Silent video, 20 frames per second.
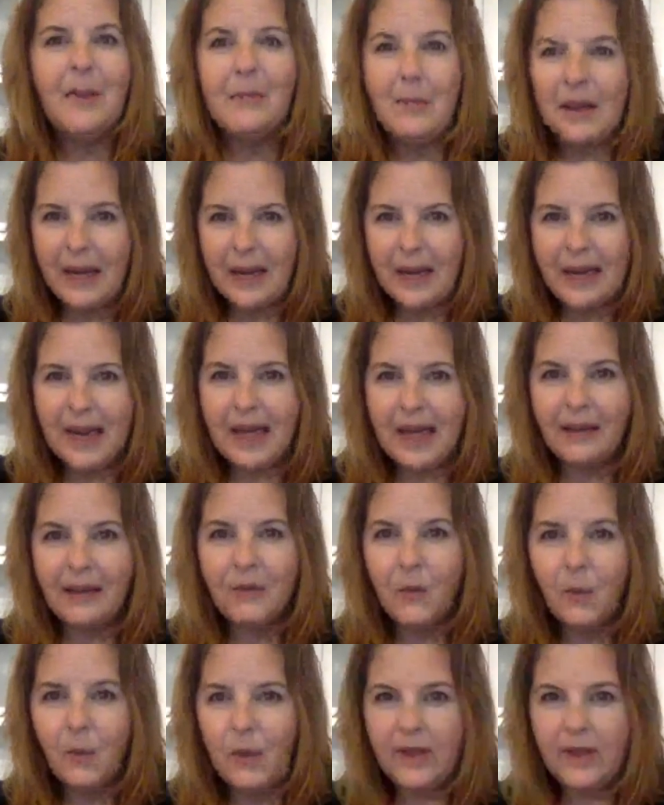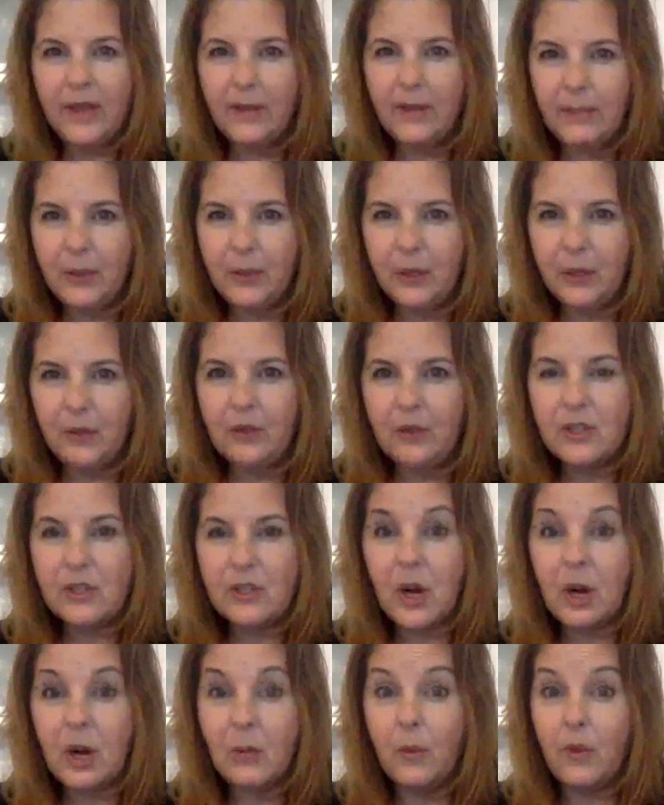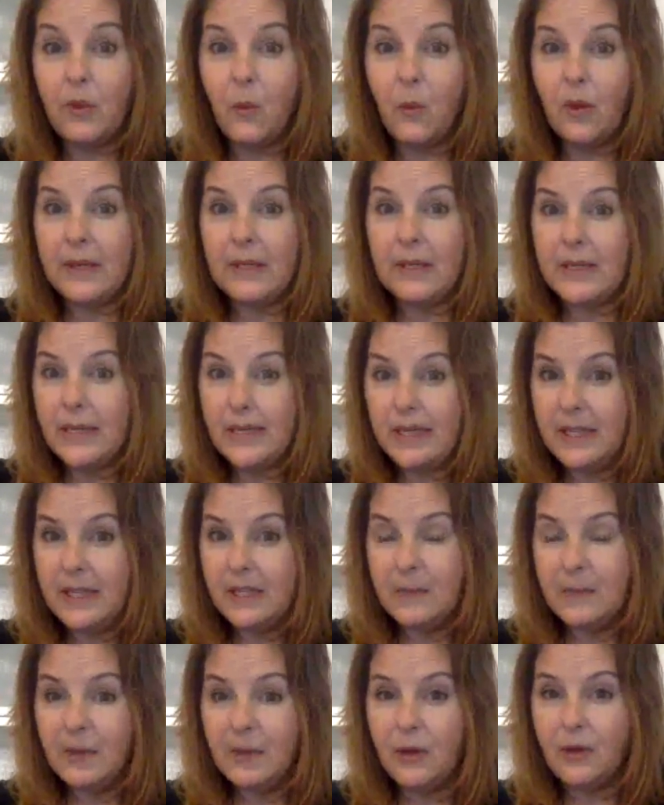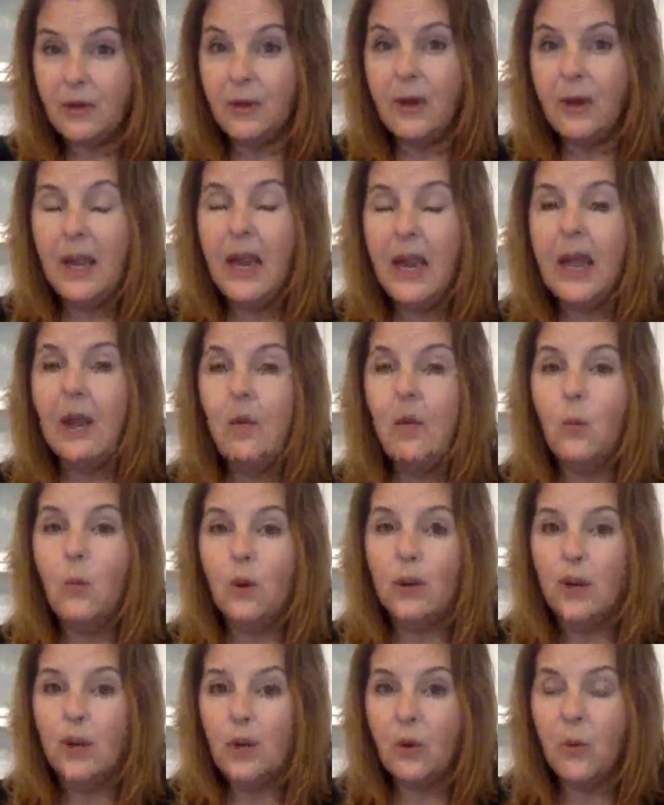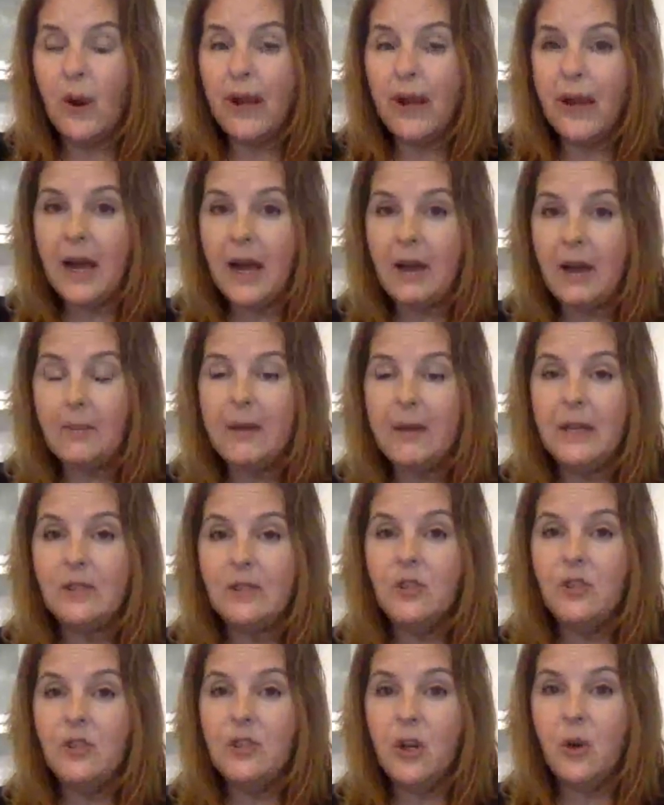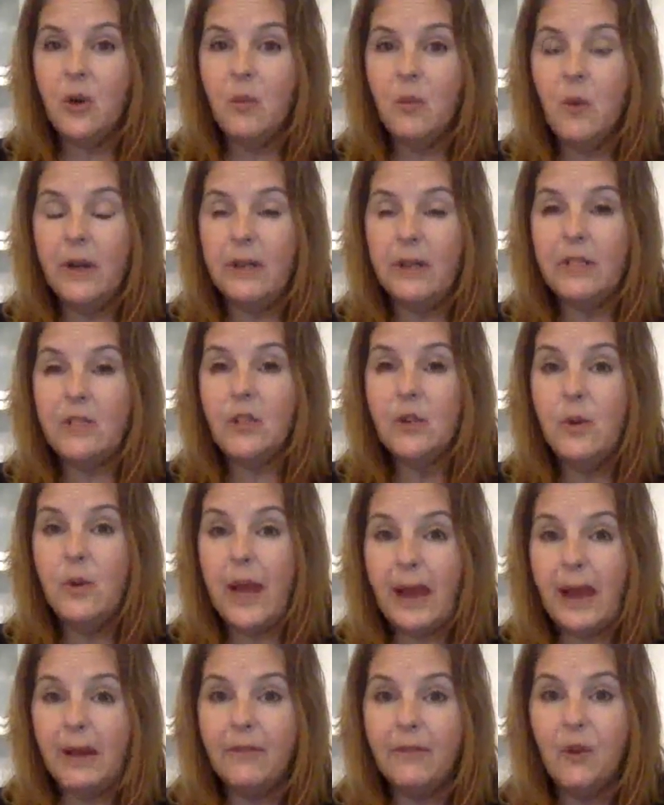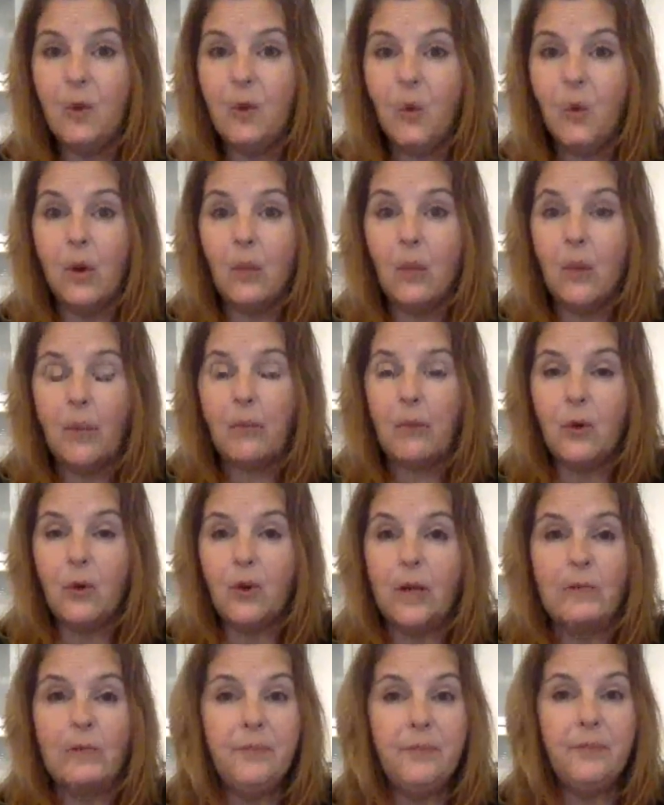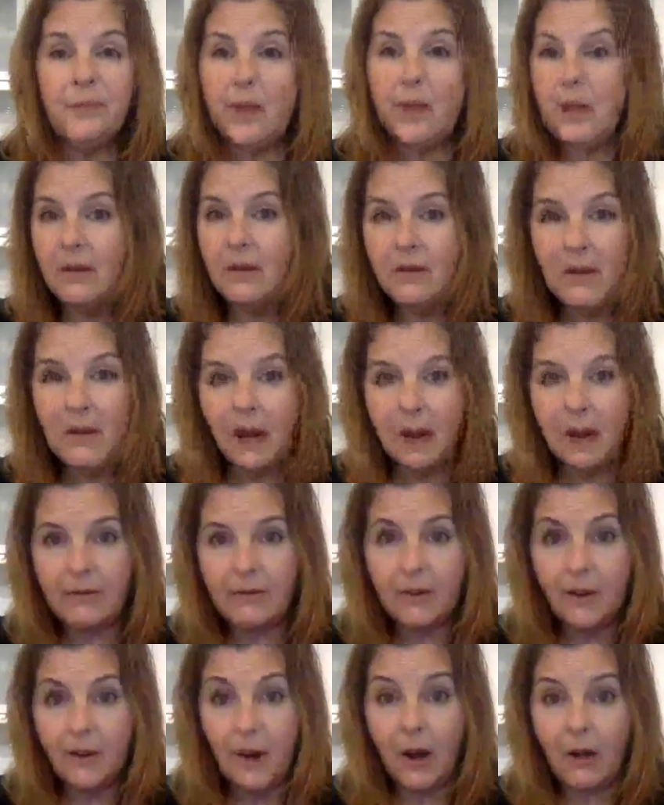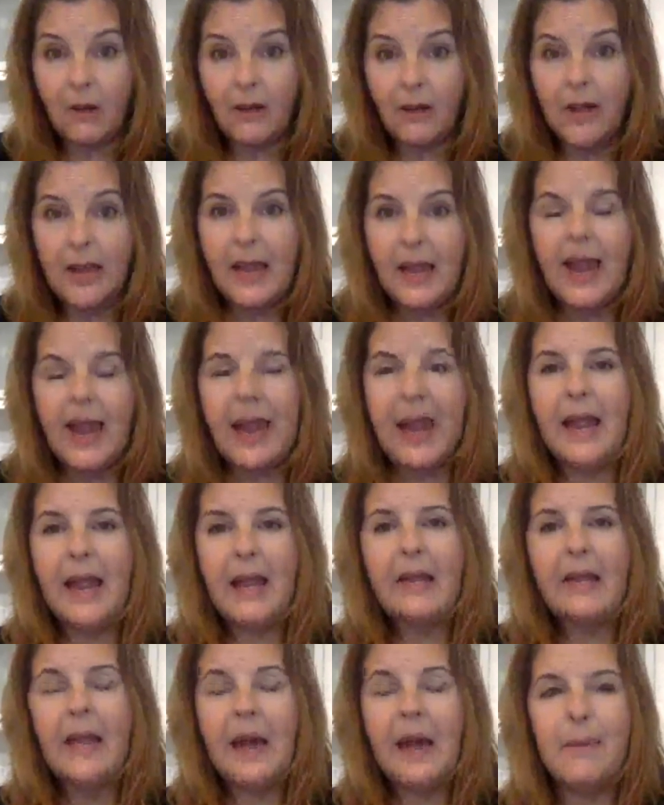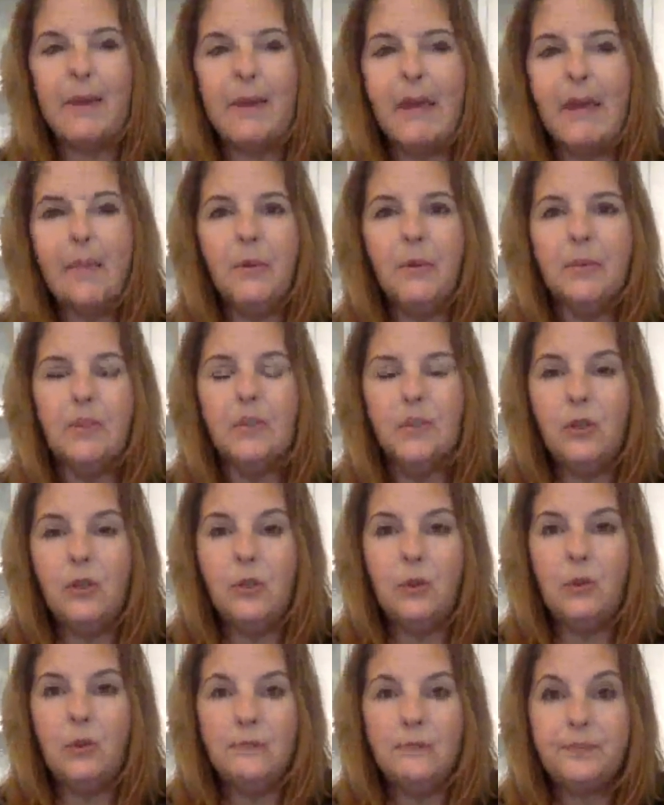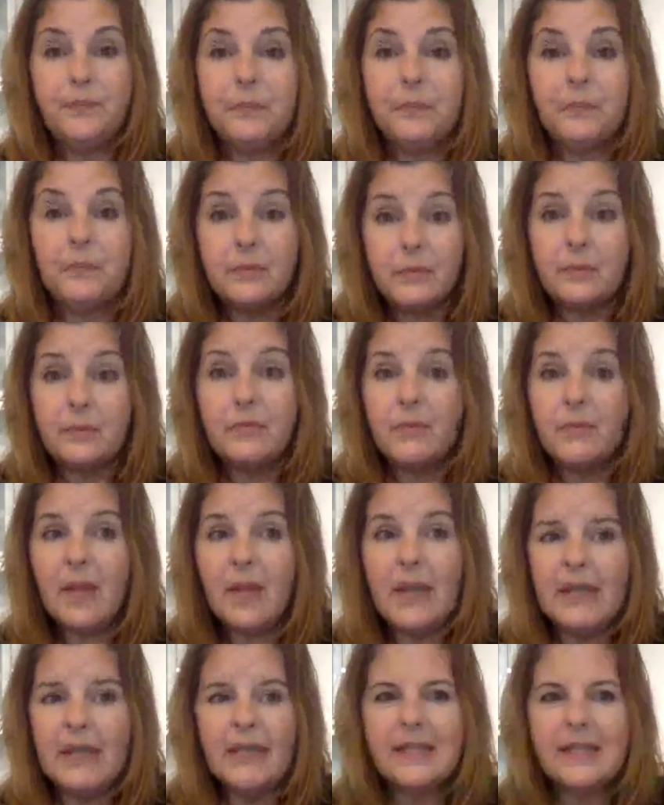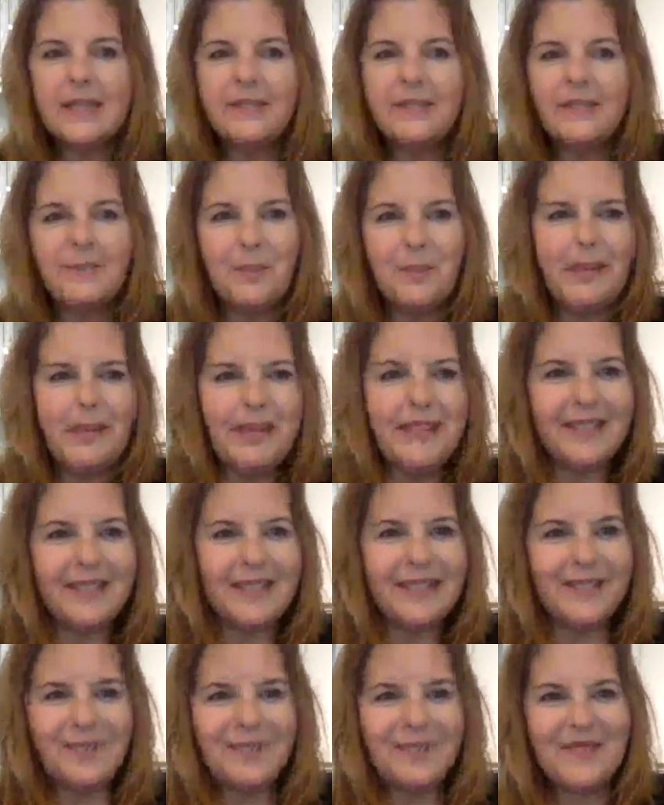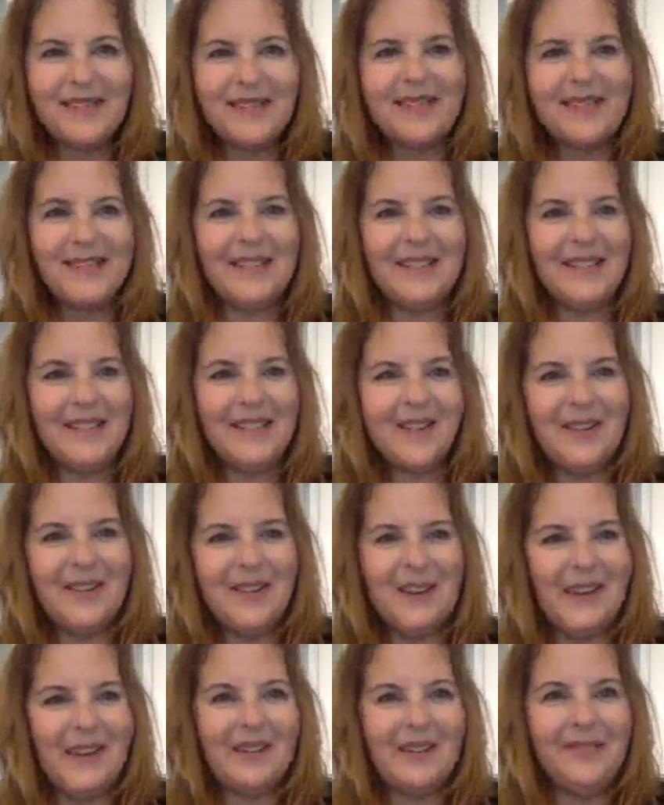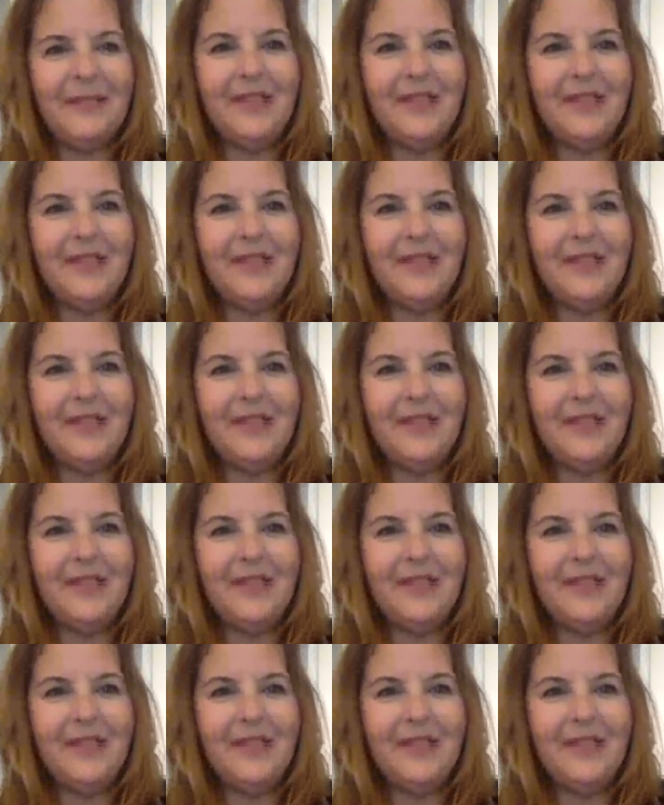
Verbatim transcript: But again, with the booze, start with one teaspoon and work your way up because you don't want to have your whipped cream uh, fall and not be able to get stiff peaks. So, uh,